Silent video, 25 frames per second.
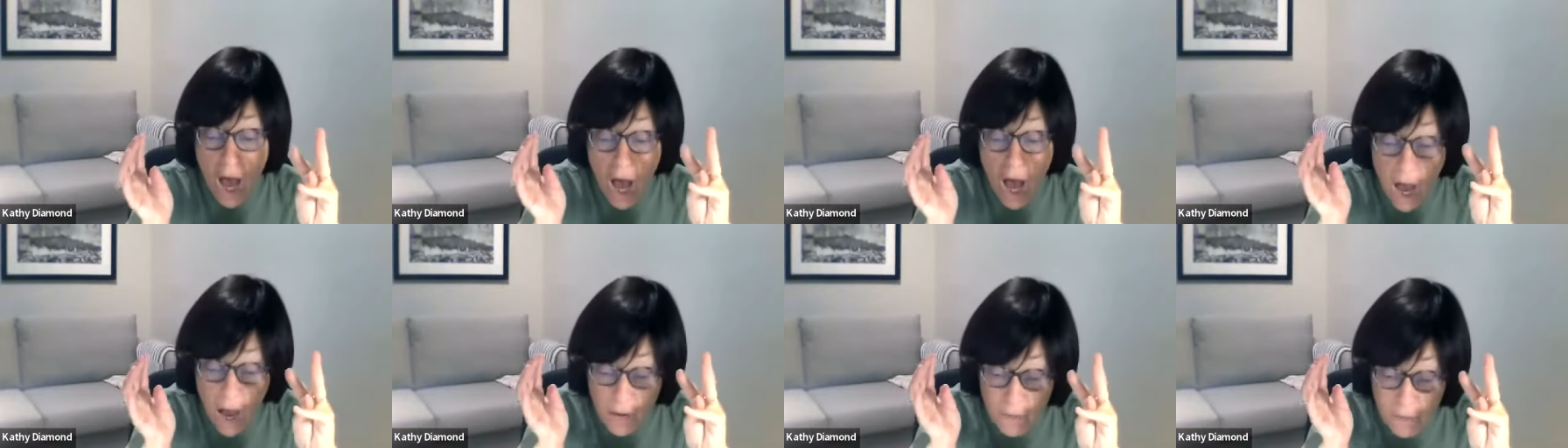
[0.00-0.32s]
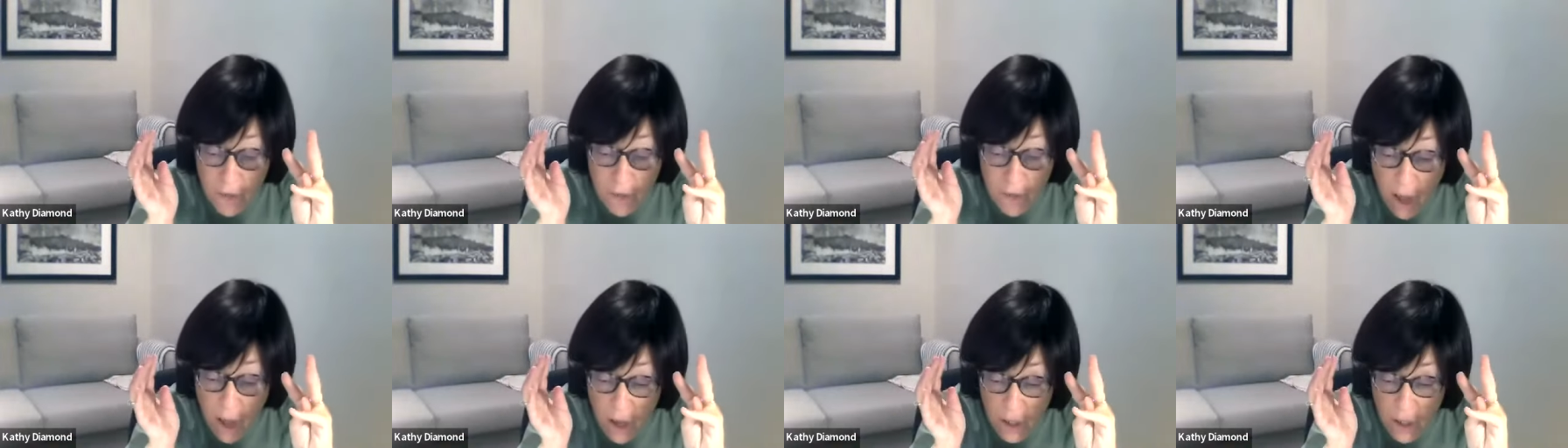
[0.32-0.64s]

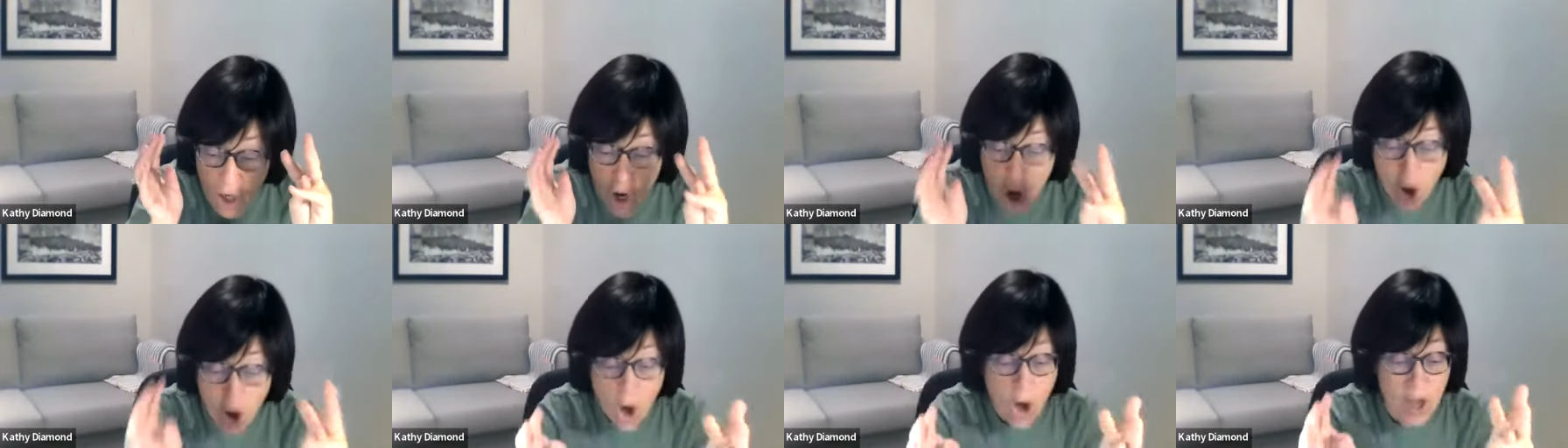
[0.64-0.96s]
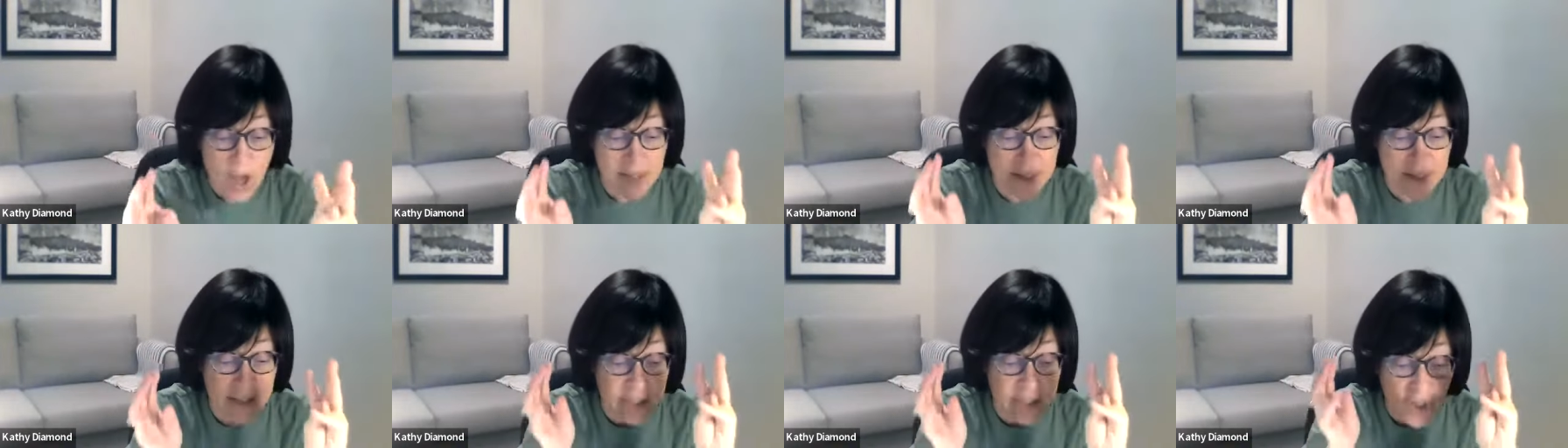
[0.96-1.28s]
of an
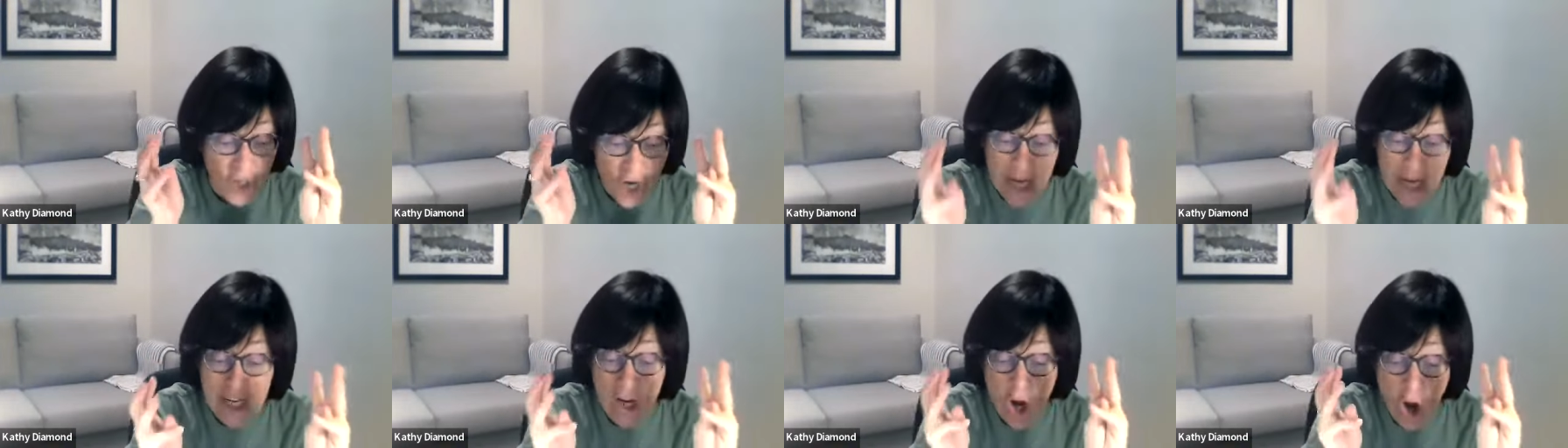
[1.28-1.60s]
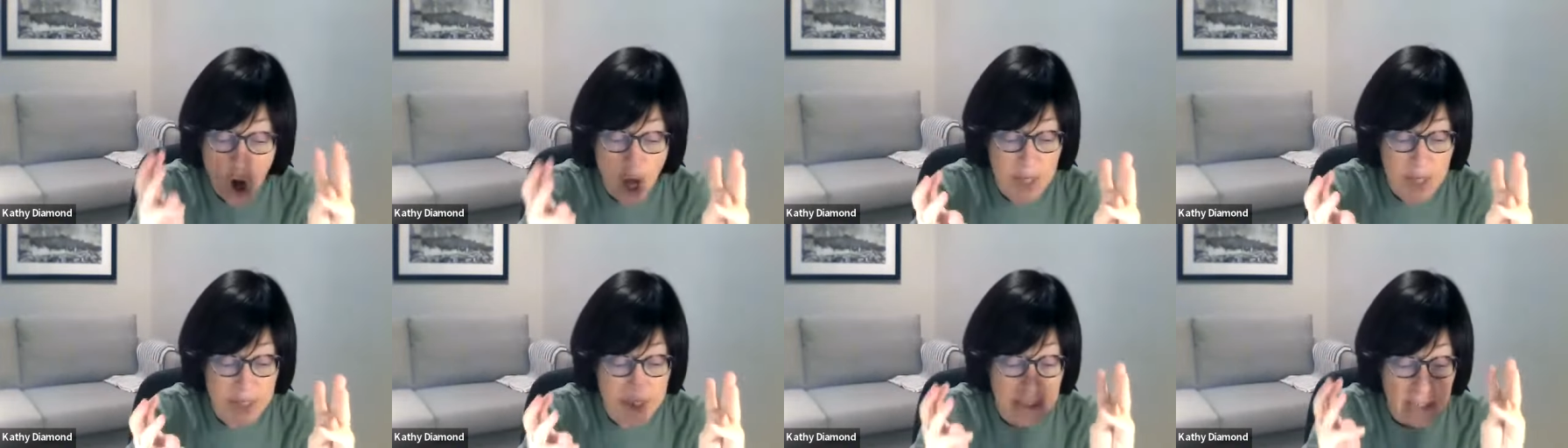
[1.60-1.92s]
Aust- Jane
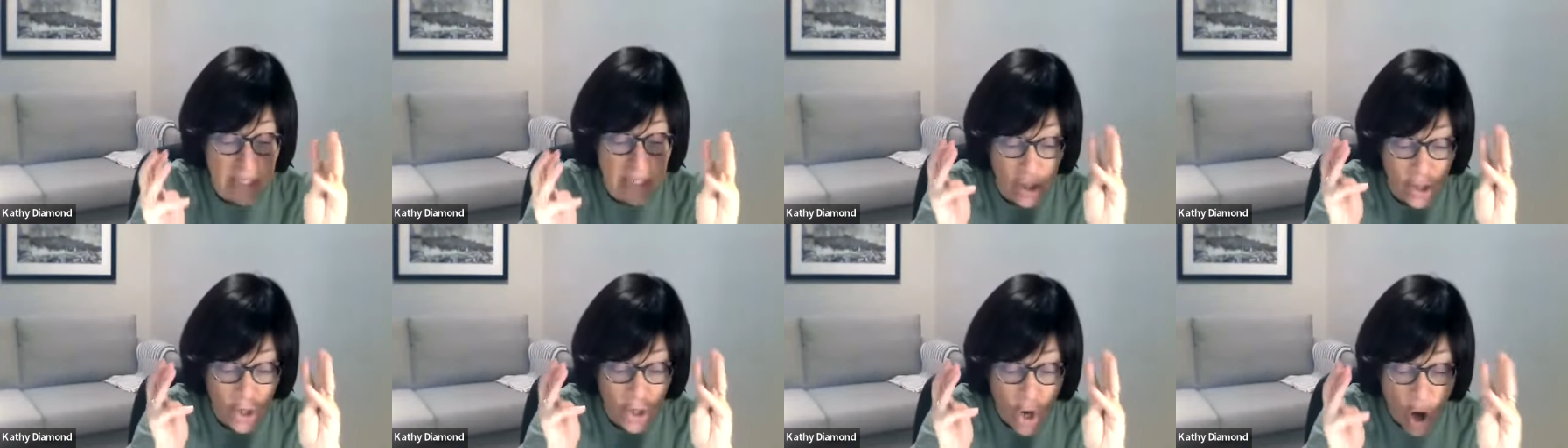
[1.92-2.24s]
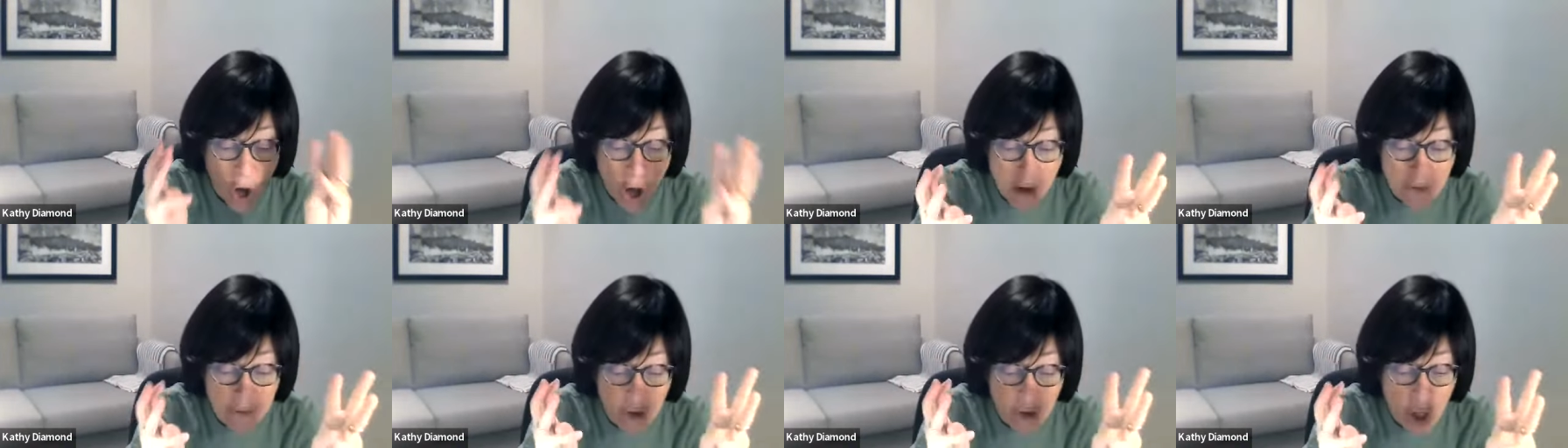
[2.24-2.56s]
Austen
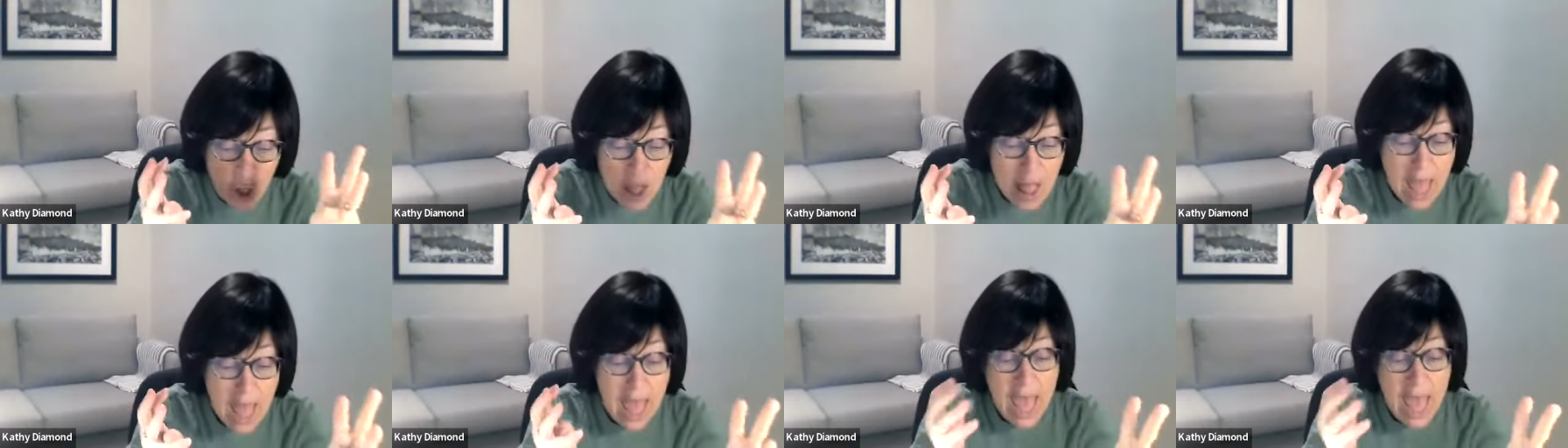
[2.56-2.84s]
novel,